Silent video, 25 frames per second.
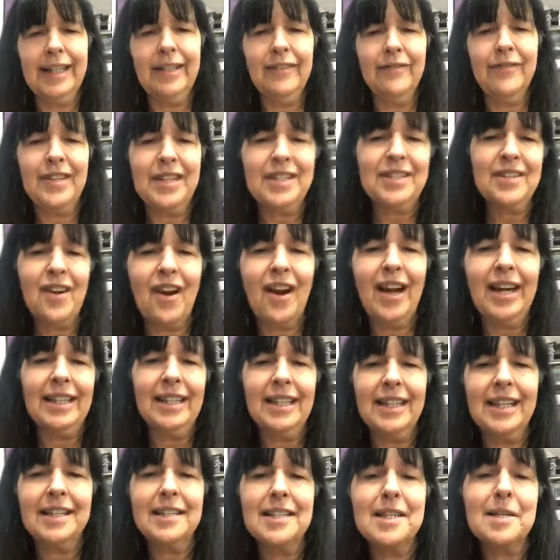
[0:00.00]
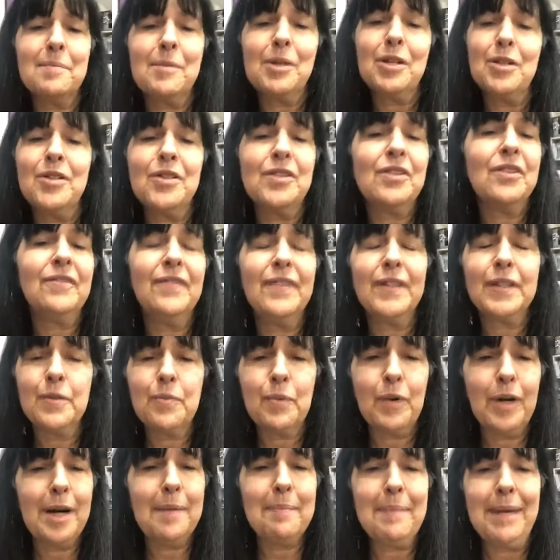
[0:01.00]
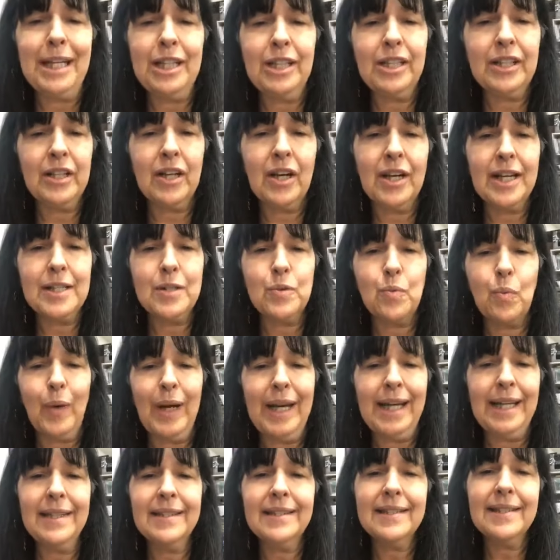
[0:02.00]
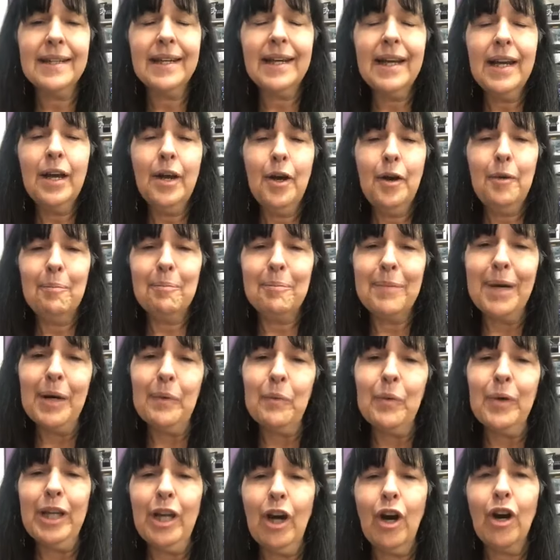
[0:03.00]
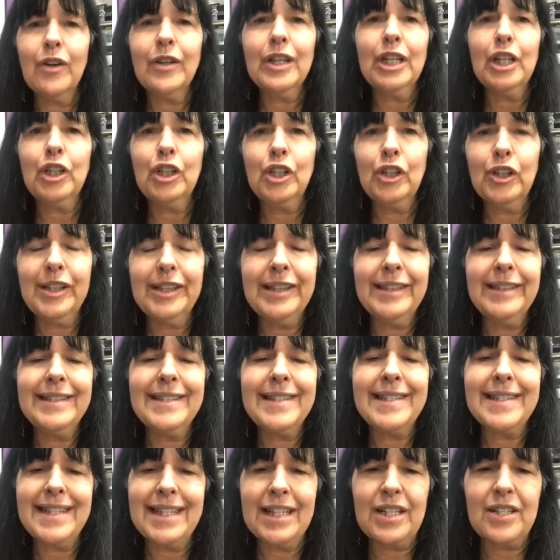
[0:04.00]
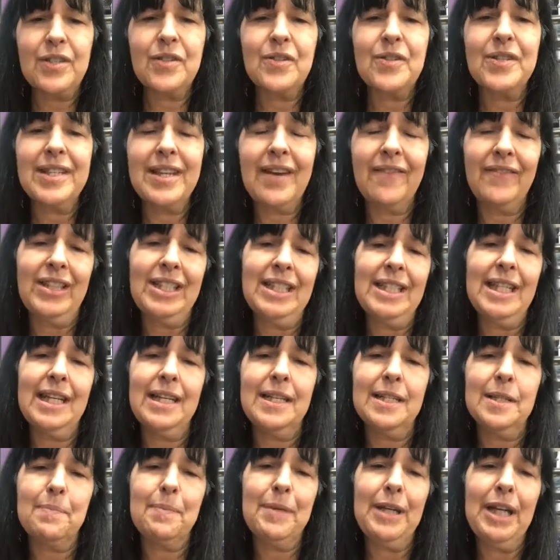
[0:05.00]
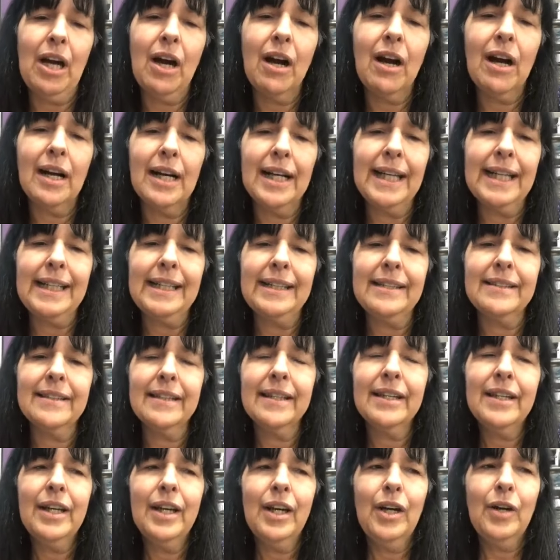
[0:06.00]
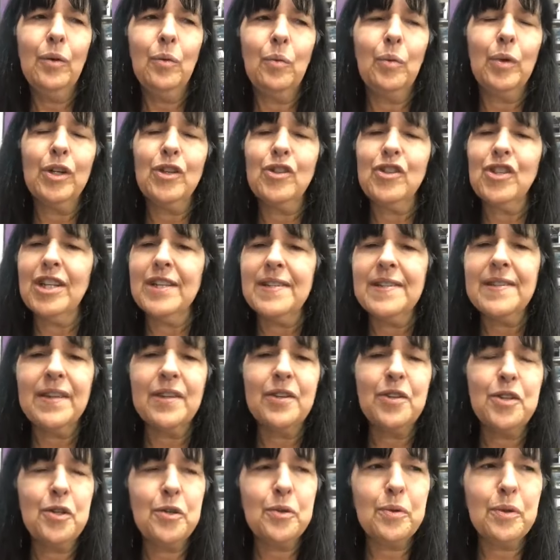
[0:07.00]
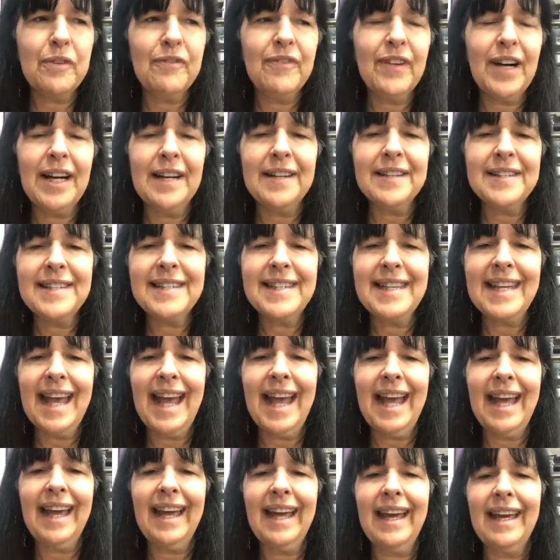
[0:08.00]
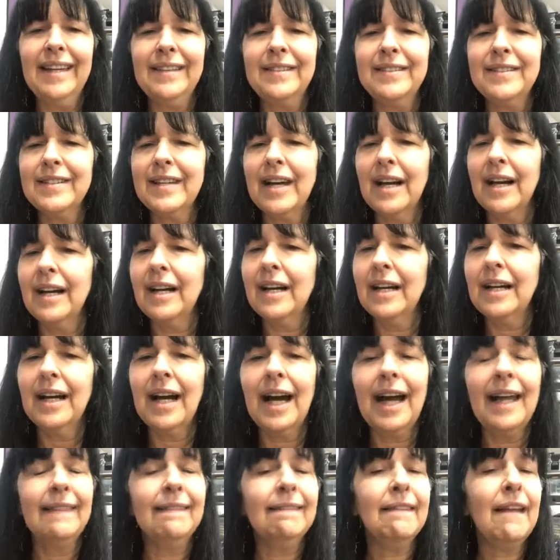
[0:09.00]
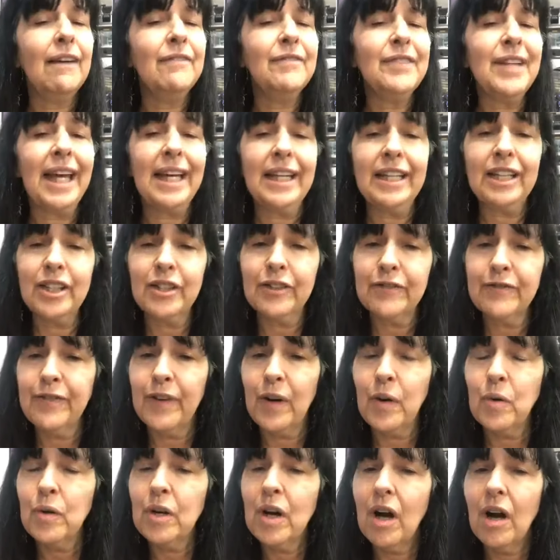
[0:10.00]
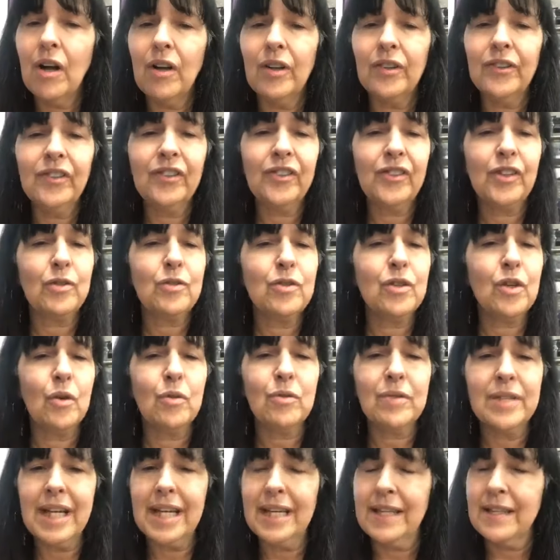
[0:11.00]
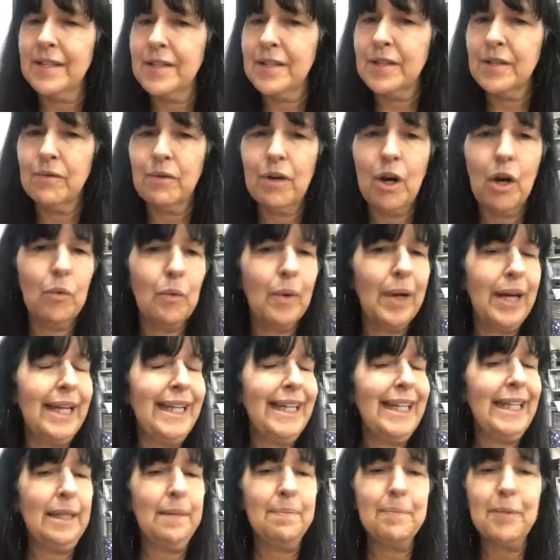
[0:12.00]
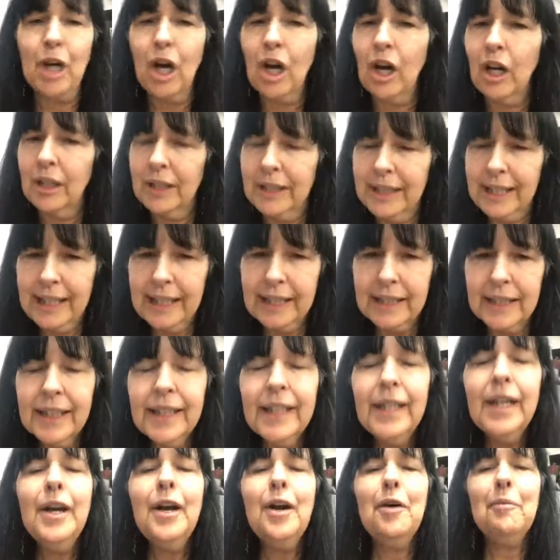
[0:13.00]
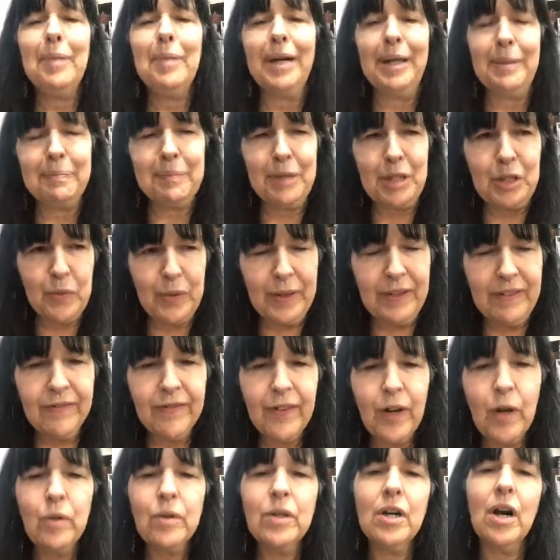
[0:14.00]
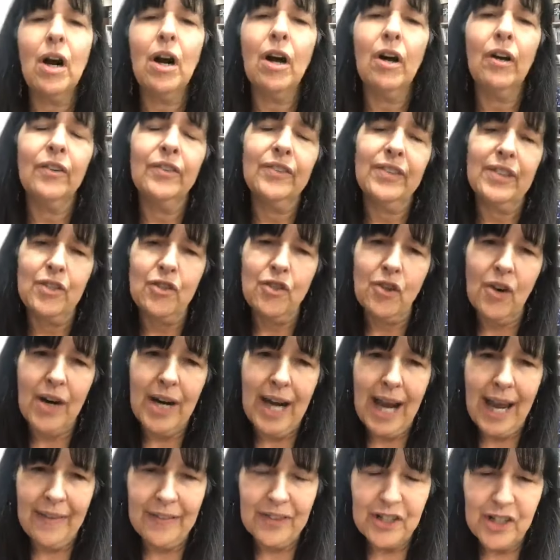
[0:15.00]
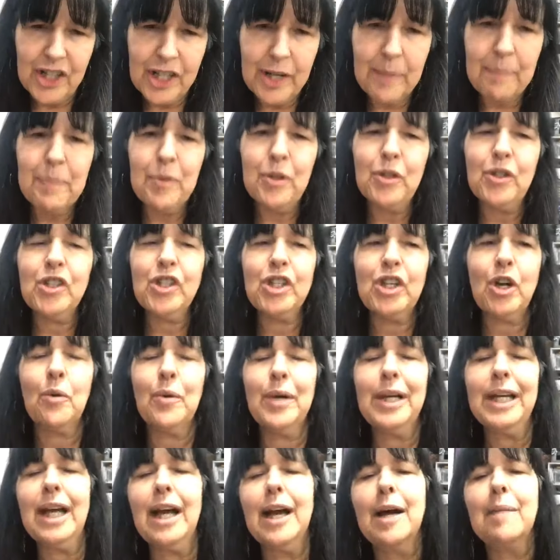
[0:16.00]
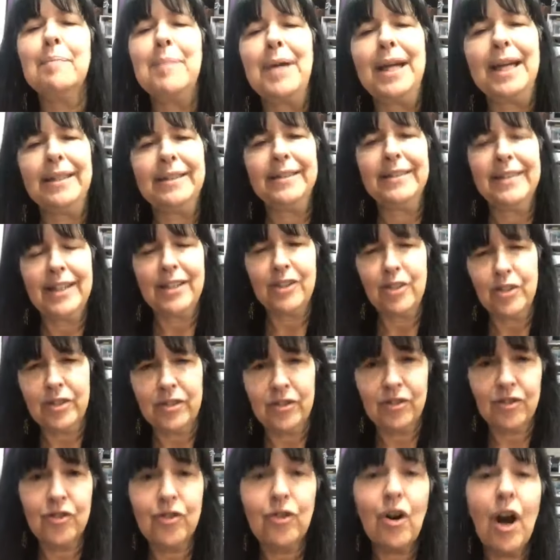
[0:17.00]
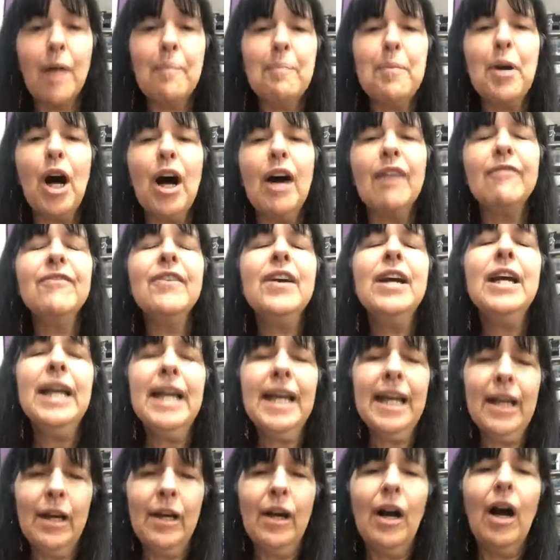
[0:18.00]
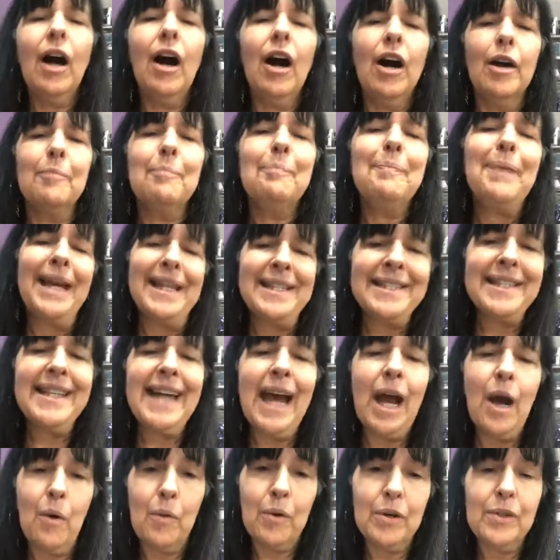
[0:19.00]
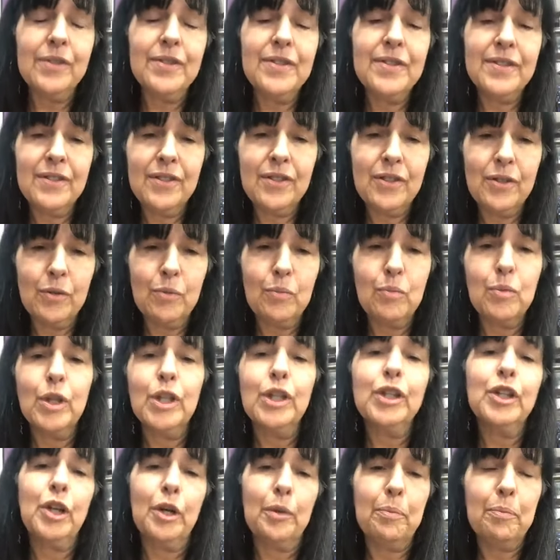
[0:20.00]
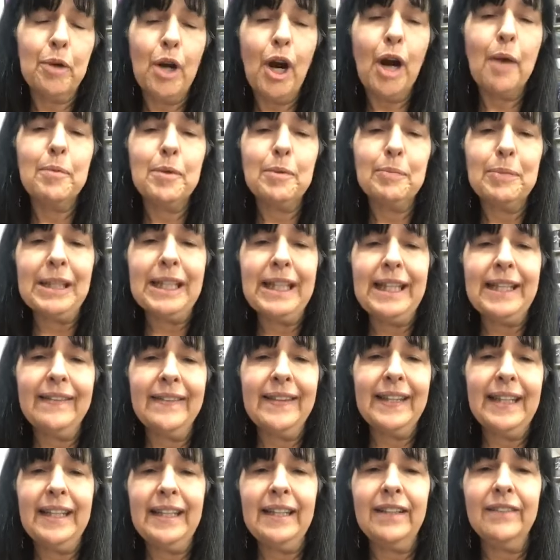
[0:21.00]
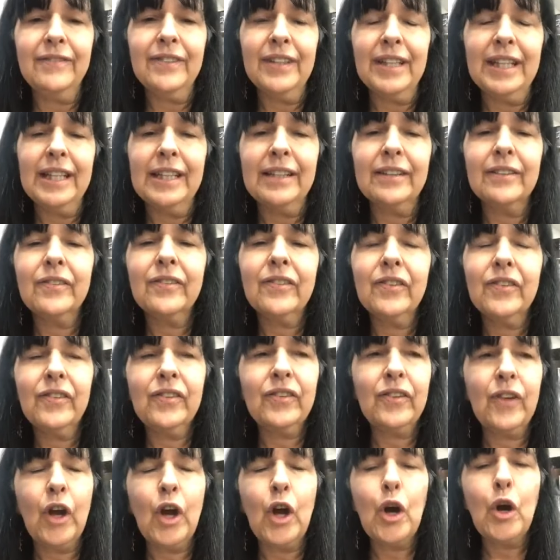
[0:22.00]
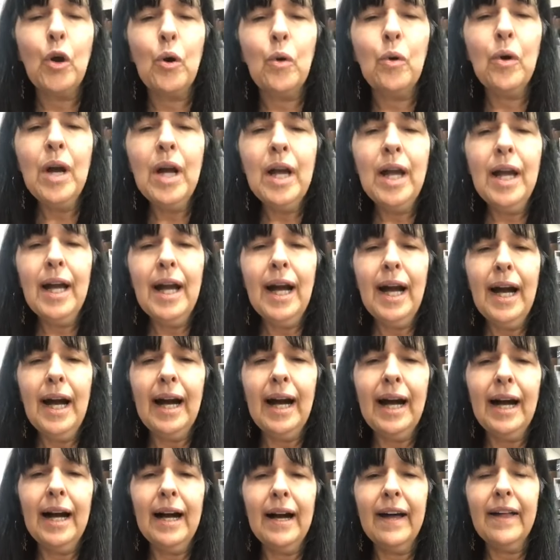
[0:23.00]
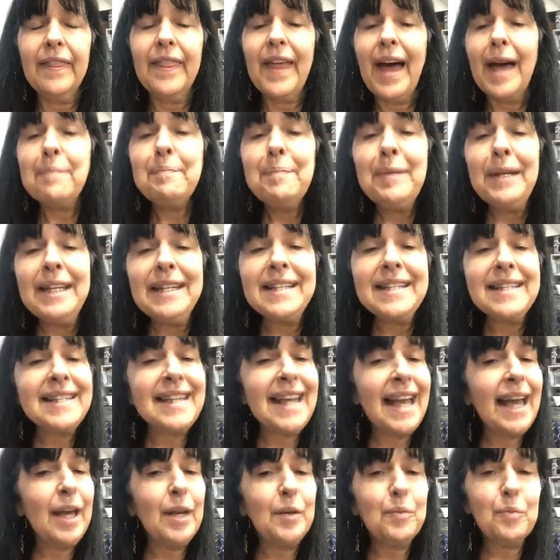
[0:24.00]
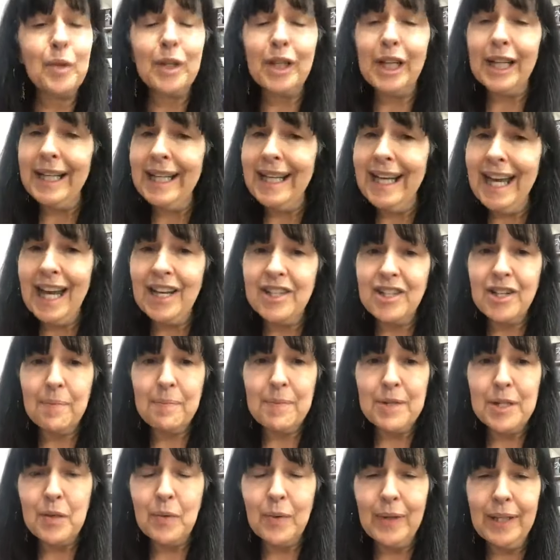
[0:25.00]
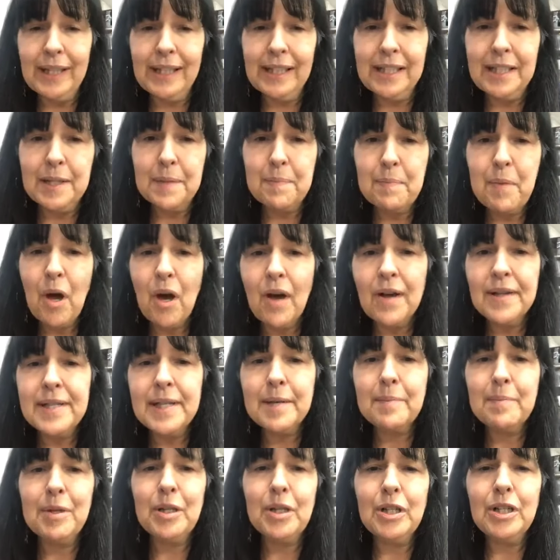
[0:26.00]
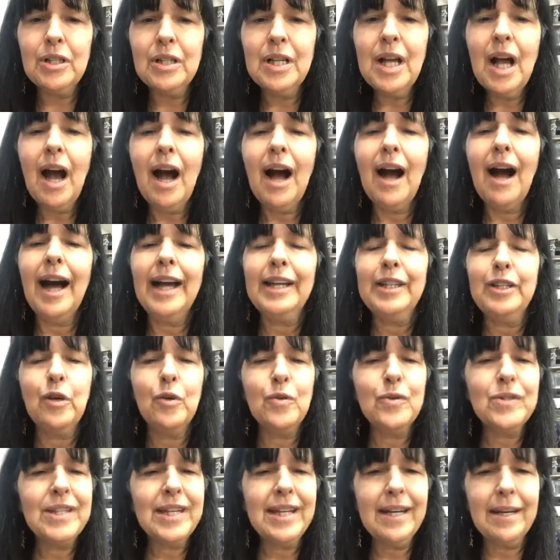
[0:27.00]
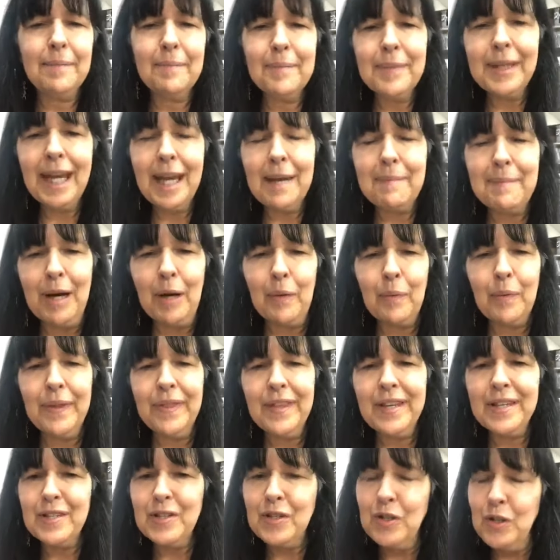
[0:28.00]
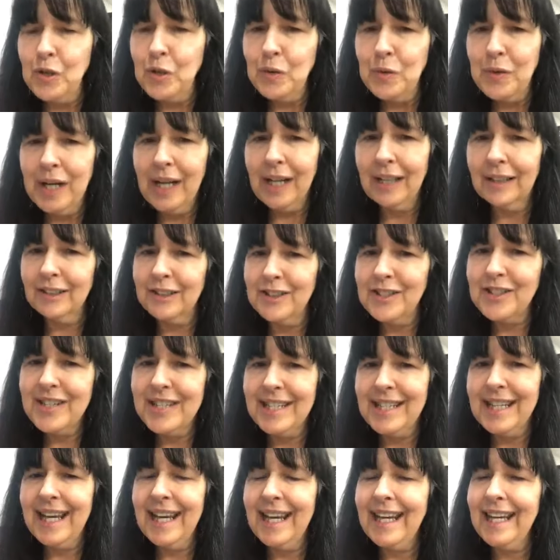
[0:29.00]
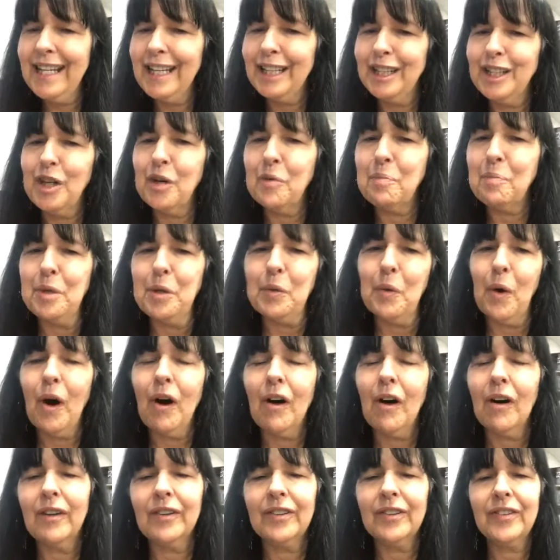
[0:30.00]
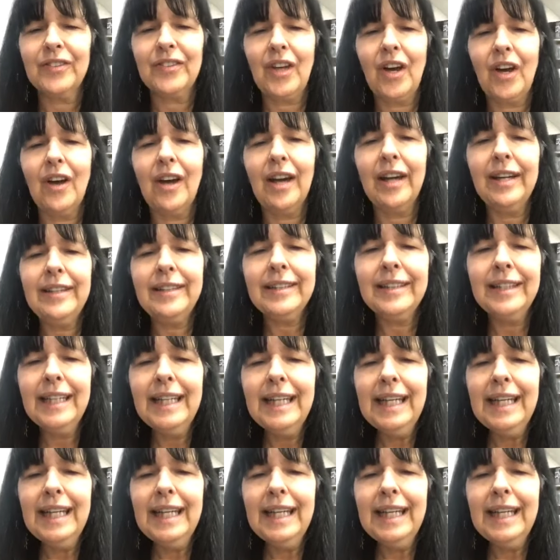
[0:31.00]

give this kind of customer service where I make you guys wait, but we are a good 6 or 7 days behind. We're just the two of us, and I love getting your phone calls, so don't take this the wrong way. Keep calling, but between phone calls and the shippers showing up and drop off, our best hours to work are probably in the evenings. So that being said, we're going to catch up as quickly as possible. I know Tim came out with his new color today. I hope you all saw it.